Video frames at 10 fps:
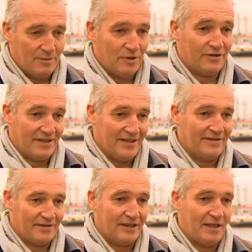But they need
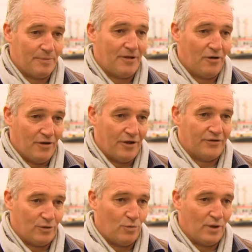to keep alert
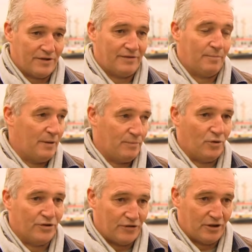on what the people
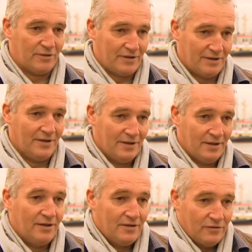on the tug
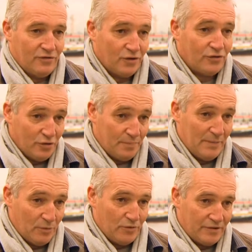talk to the
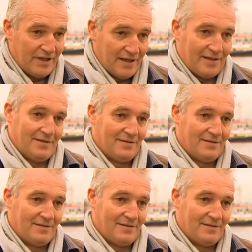people on the deck.